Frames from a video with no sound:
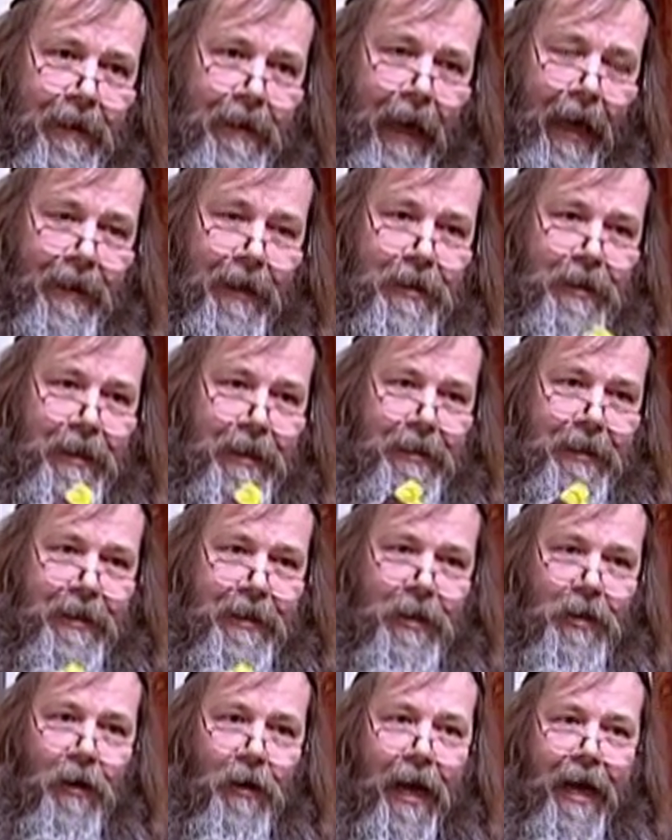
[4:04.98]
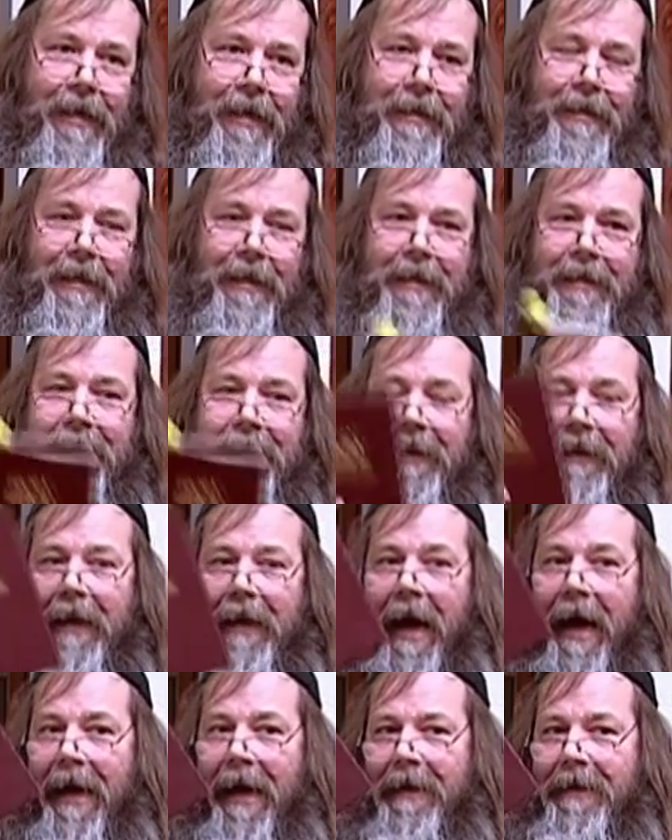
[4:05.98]
and Jesus Christ is the
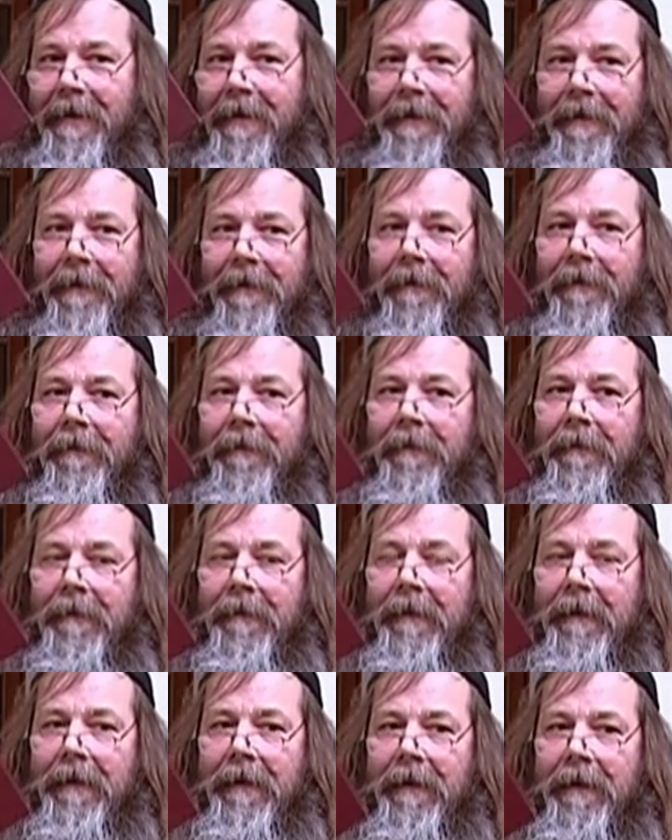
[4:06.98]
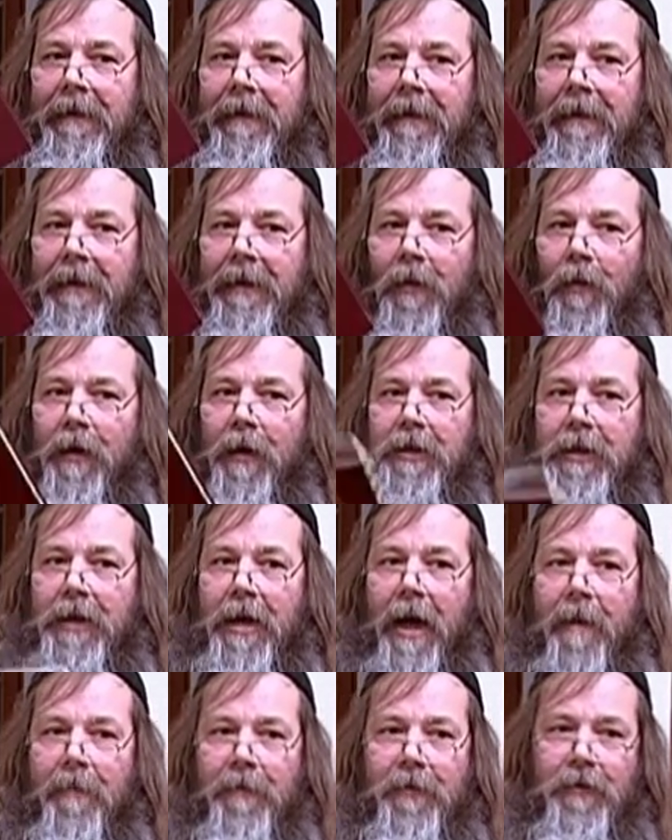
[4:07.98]
light, which
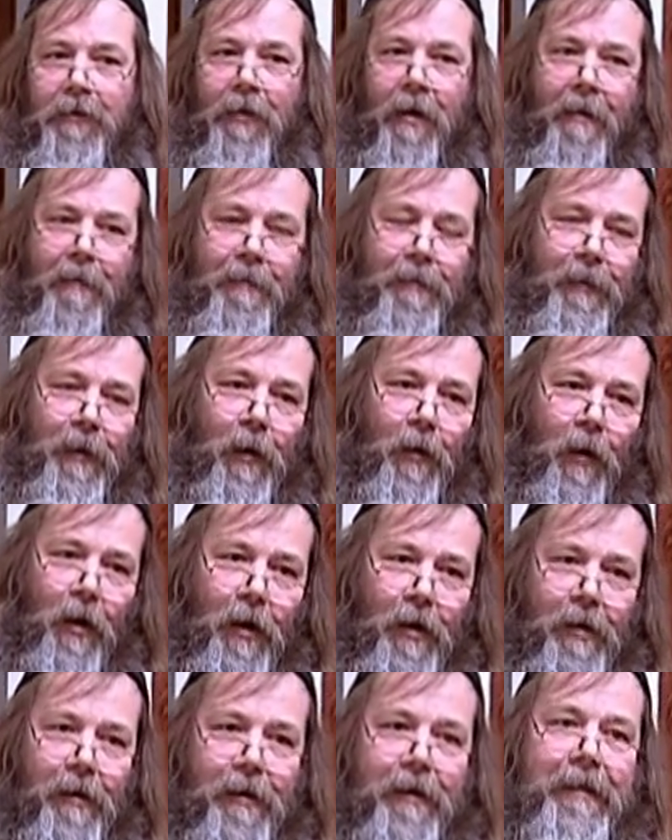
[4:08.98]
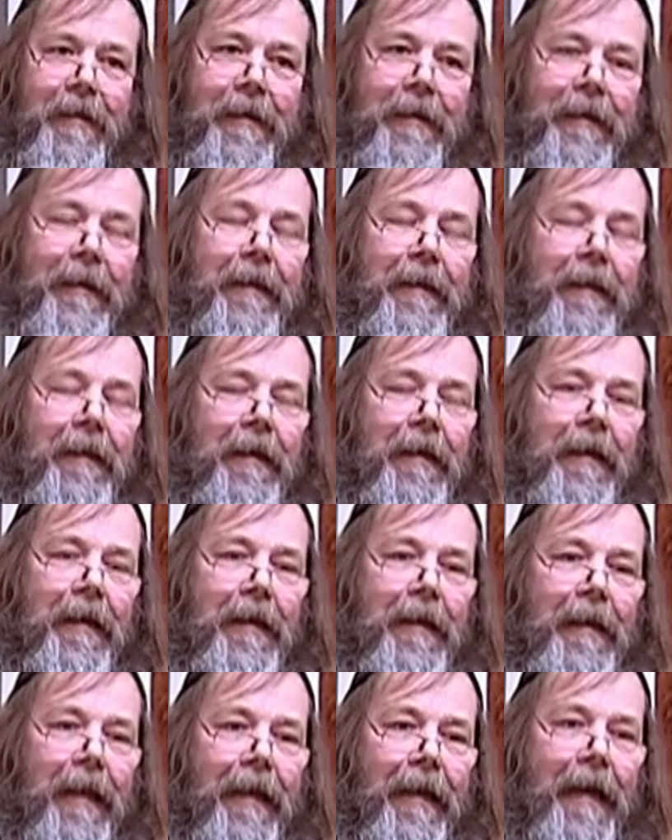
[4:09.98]
comes from the word,
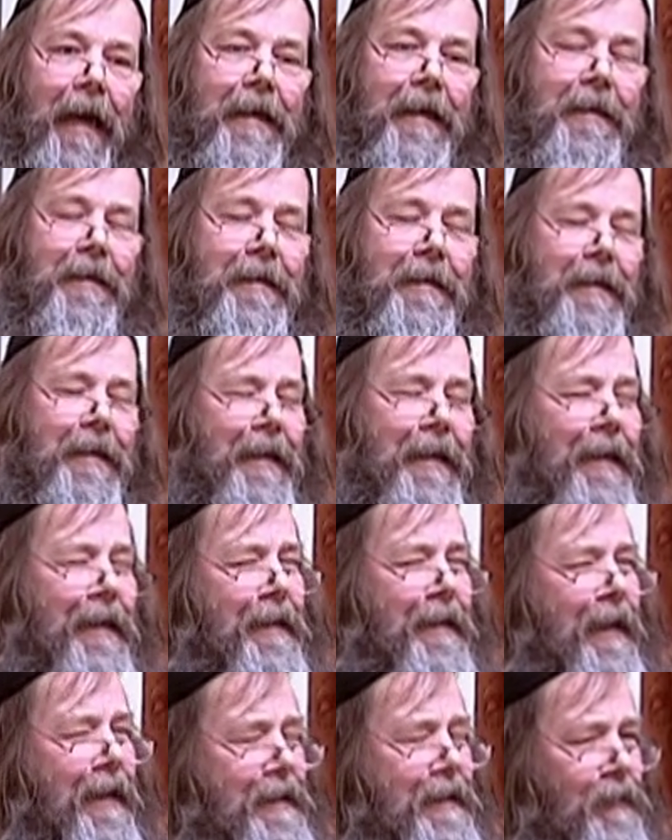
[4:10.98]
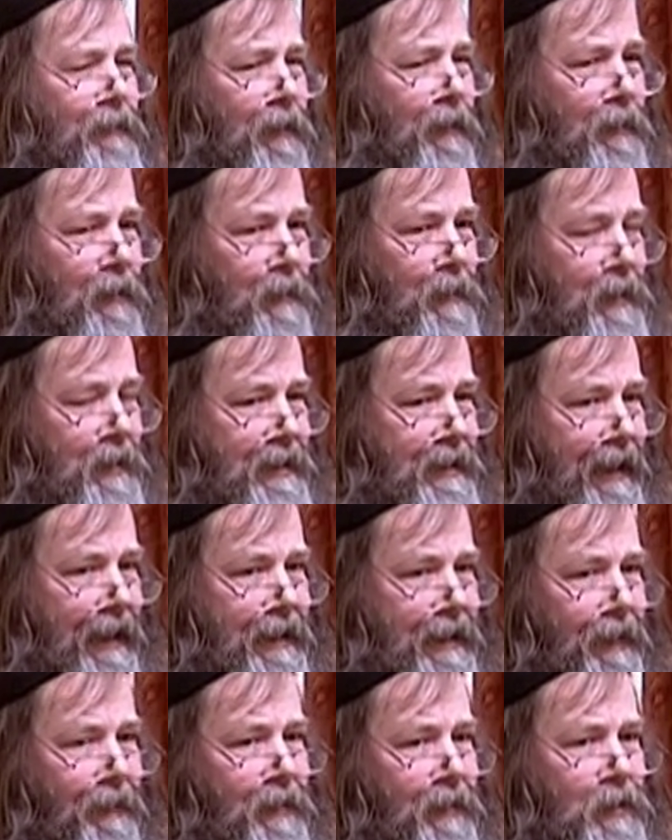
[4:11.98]
then that seed has
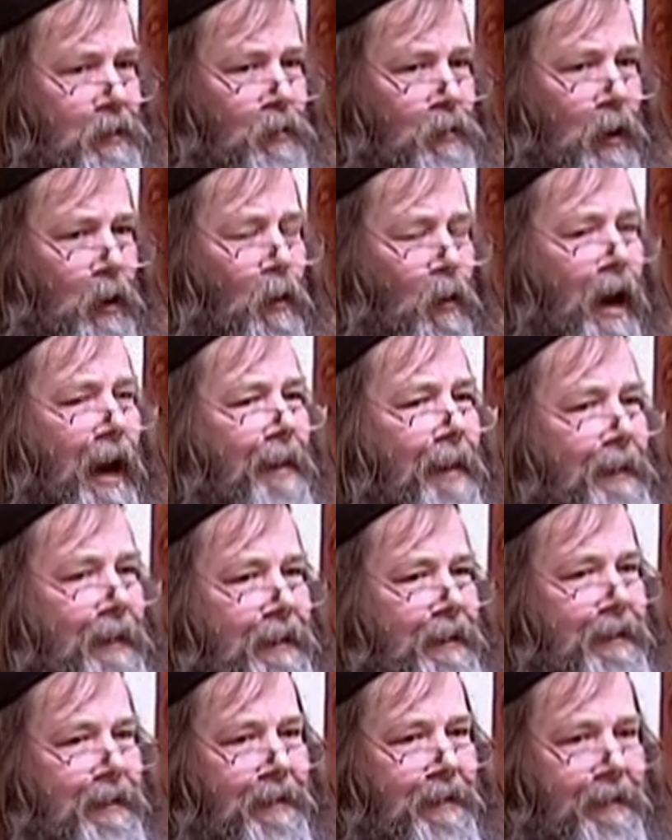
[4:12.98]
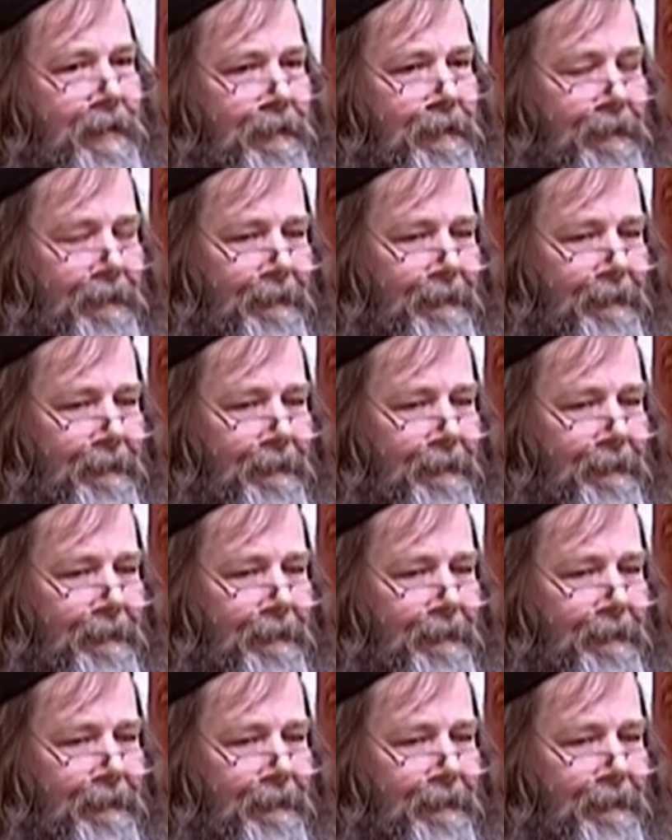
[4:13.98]
50% of its requirements.